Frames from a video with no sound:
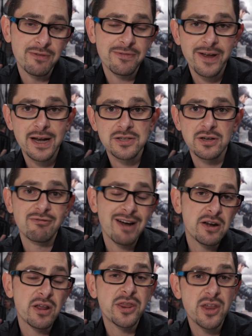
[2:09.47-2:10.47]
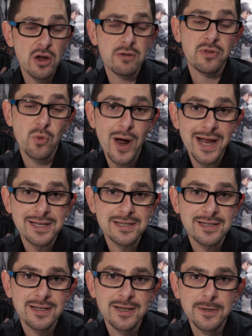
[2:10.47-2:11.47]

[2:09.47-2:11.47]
In fact, around a third of the weight.